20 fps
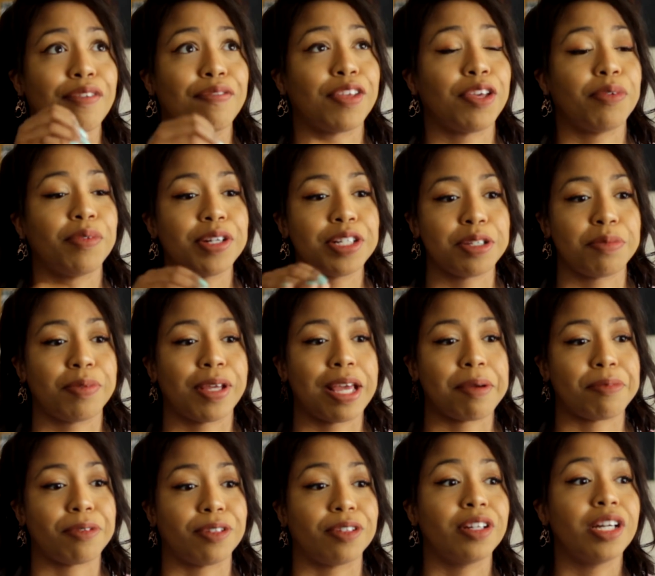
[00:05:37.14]
If you want to be
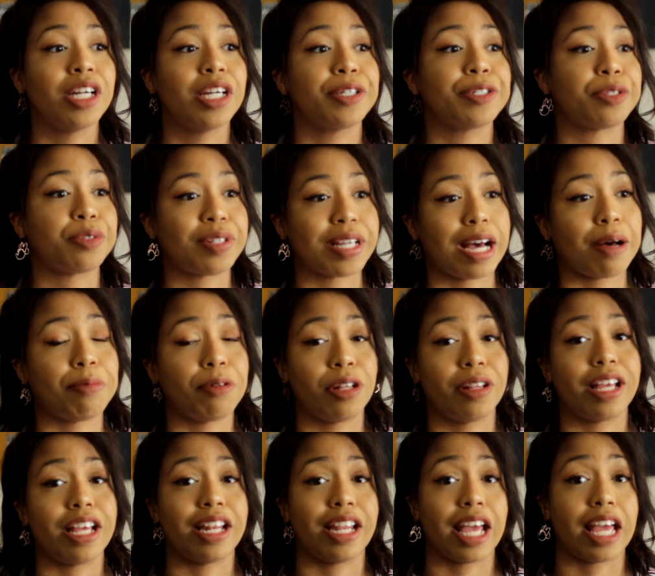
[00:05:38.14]
able to
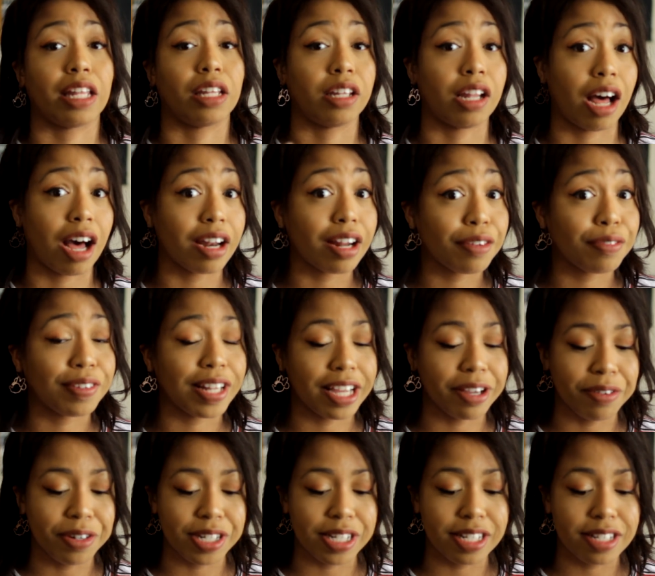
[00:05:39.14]
dabble in a lot of
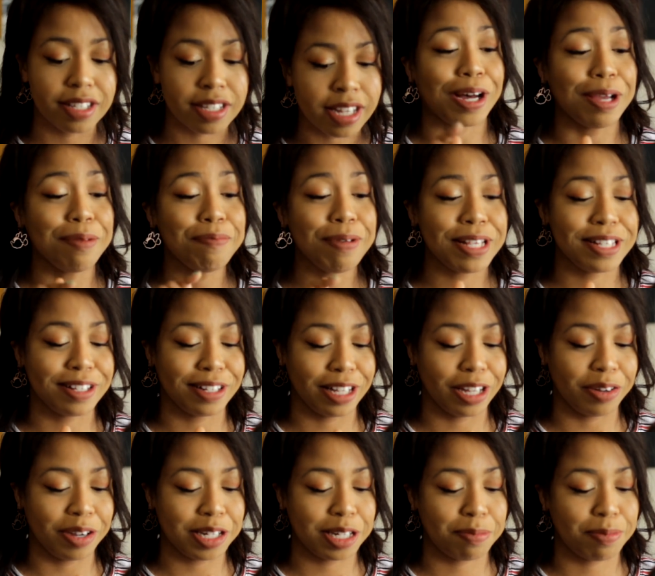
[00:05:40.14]
languages, I'm
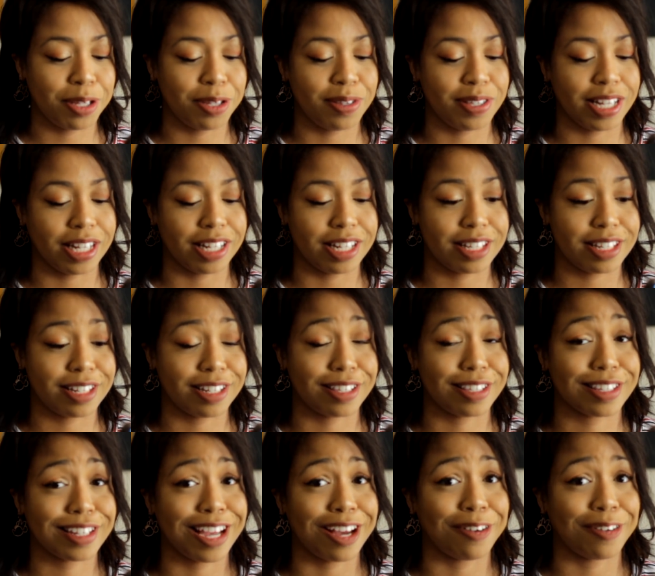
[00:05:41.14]
basically going to be using this to
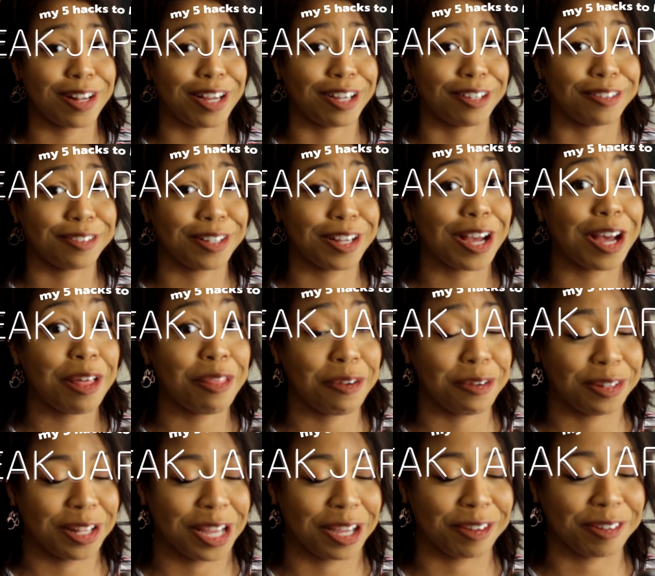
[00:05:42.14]
scout out
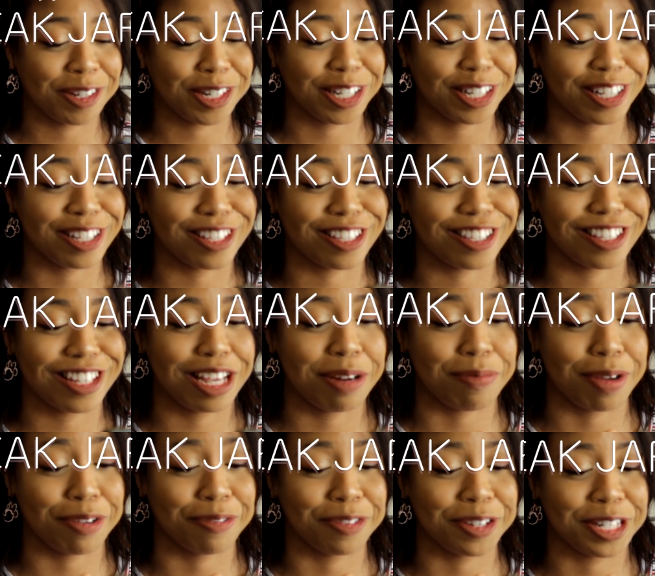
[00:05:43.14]
other languages in
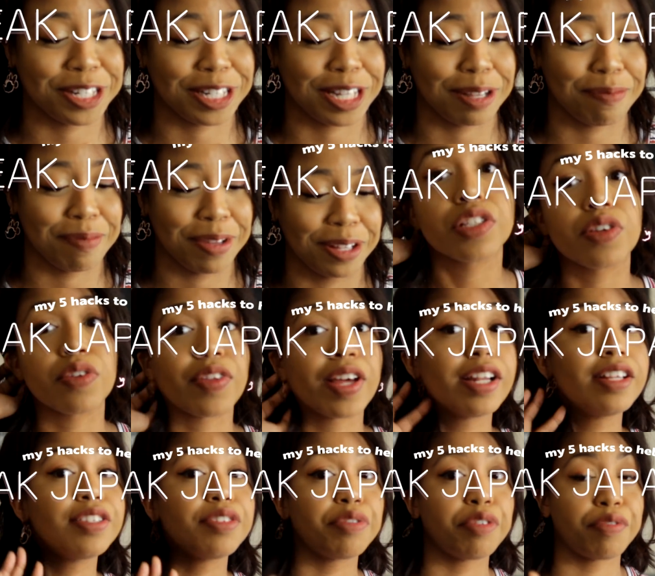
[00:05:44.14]
my free time. So
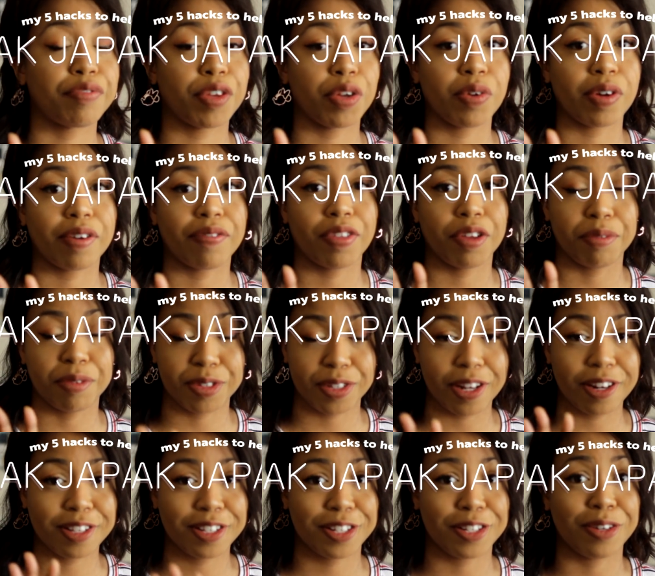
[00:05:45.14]
that is a review of the
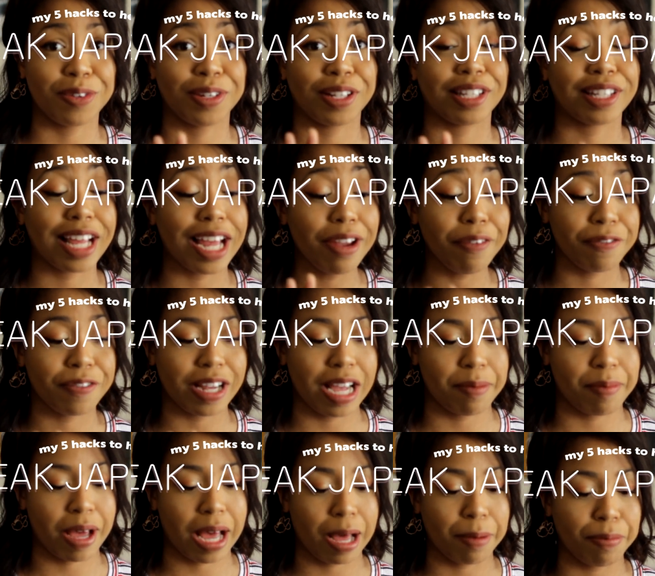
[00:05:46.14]
Rosetta Stone
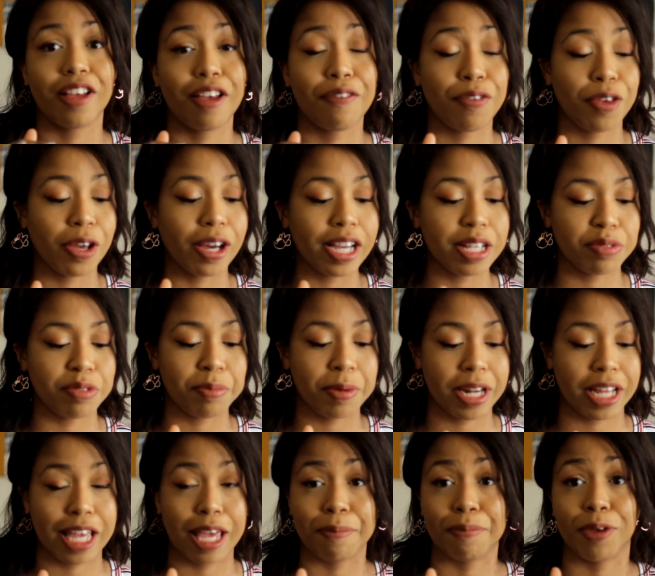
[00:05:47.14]
Lifetime app. If you guys want me
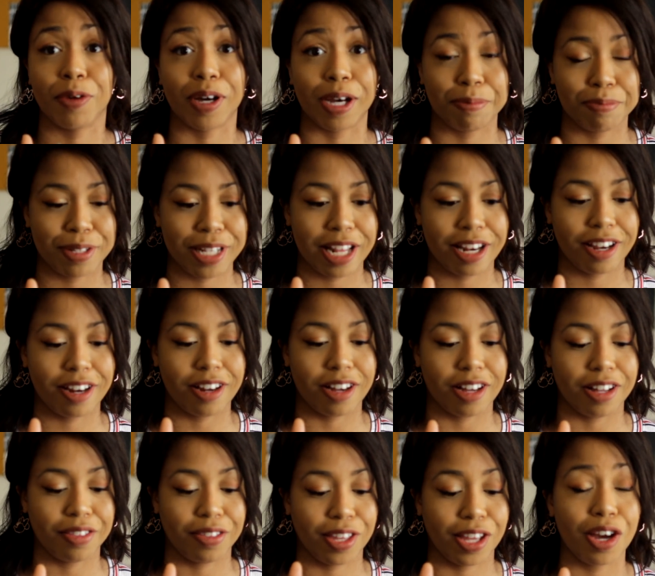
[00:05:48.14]
to keep you updated
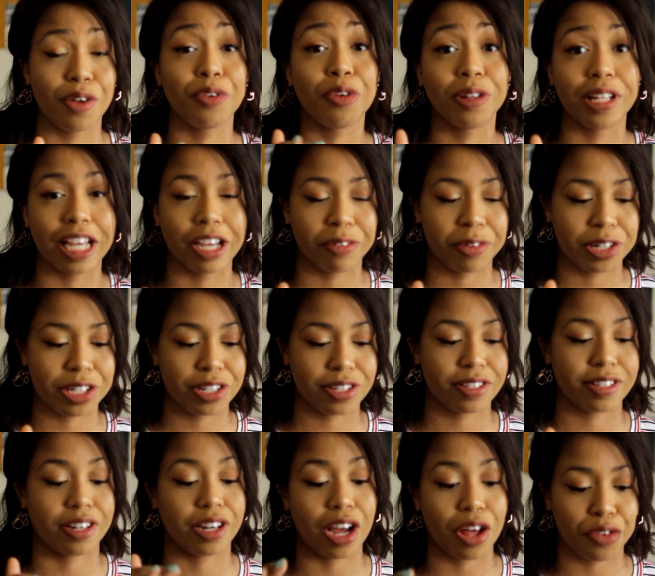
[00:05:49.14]
on the other
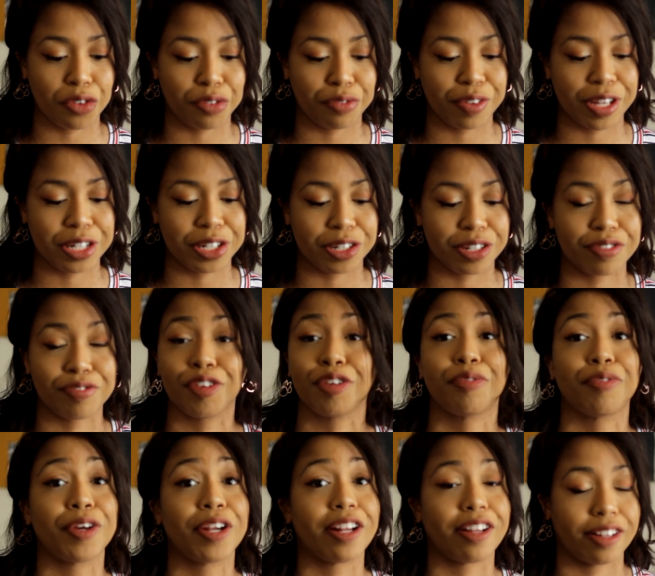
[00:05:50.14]
languages and other features, feel
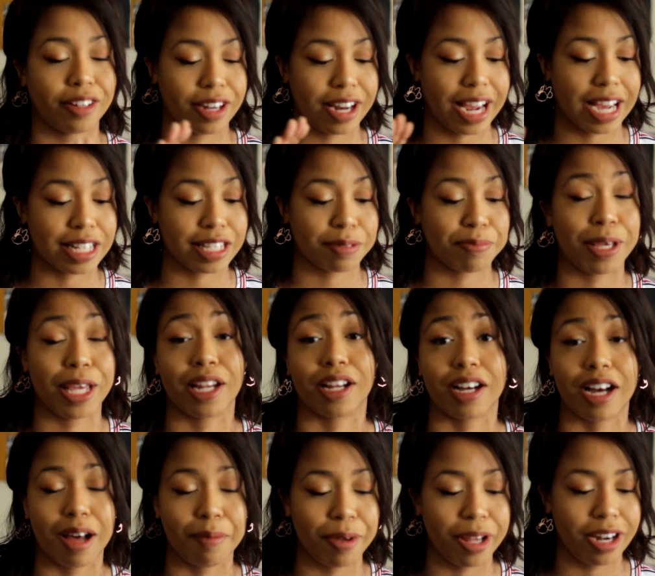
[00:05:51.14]
free to ask me in a
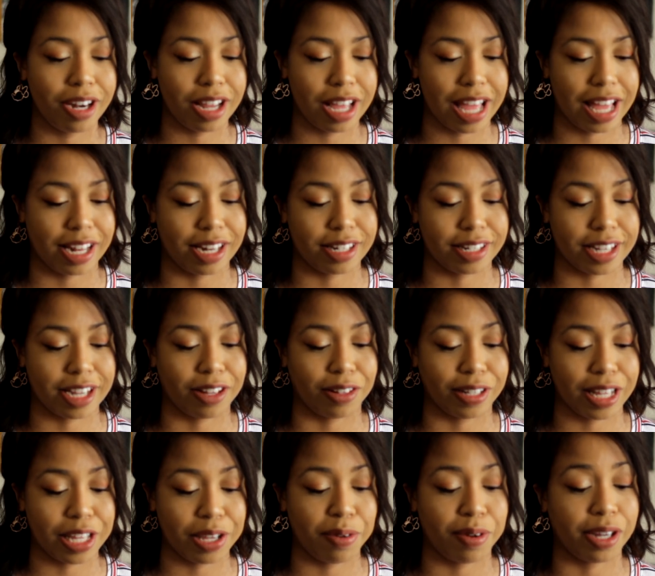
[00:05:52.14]
comment and I'll
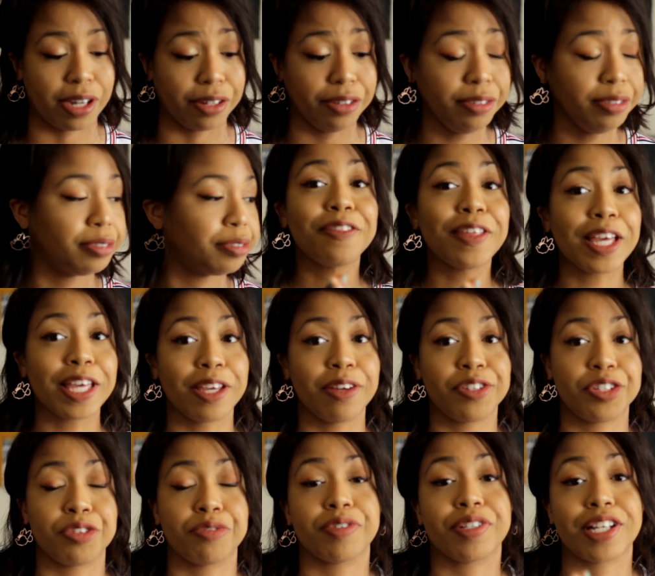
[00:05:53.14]
let you know. Thank you
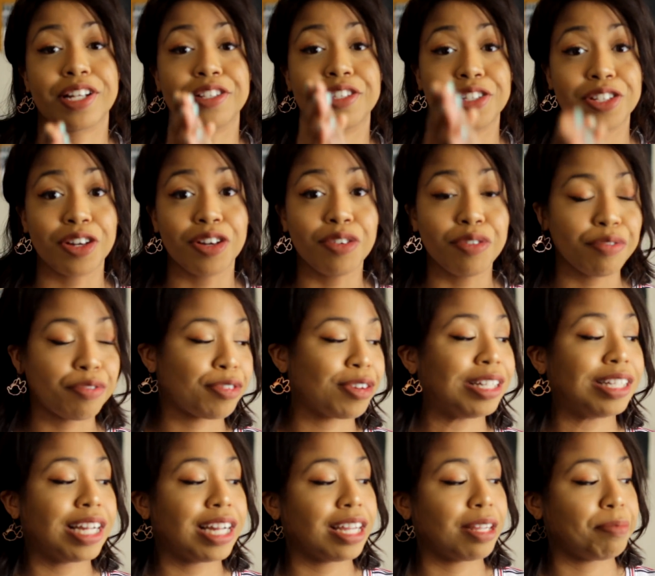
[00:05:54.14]
to Rosetta Stone
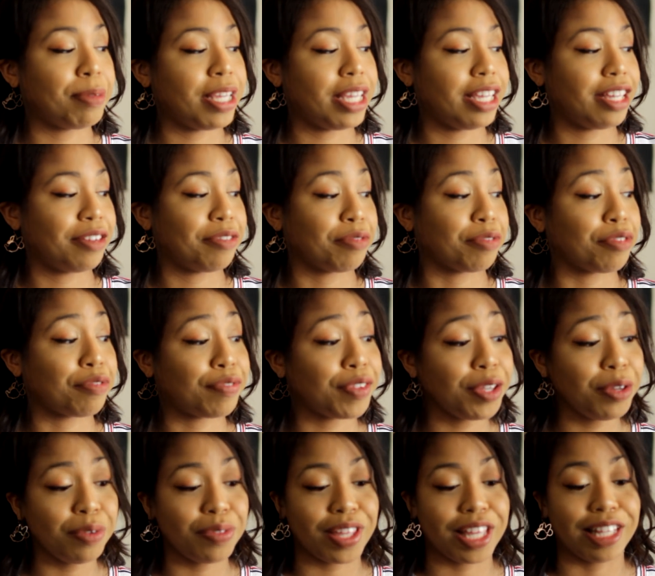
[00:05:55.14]
for letting me
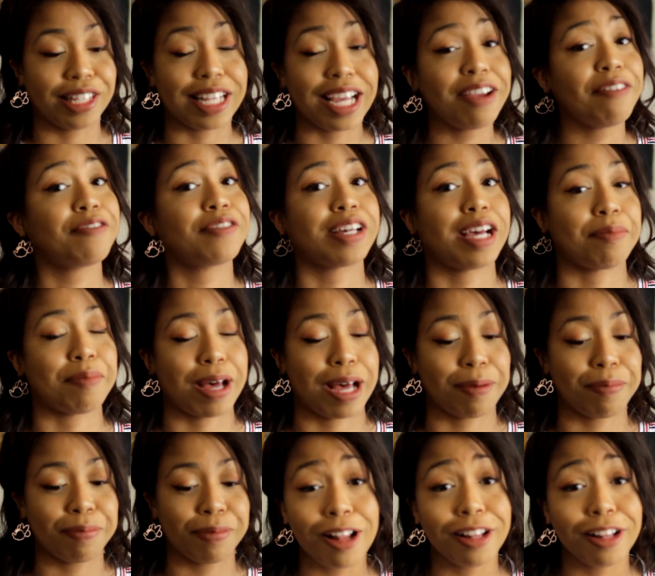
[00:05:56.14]
review the Lifetime app.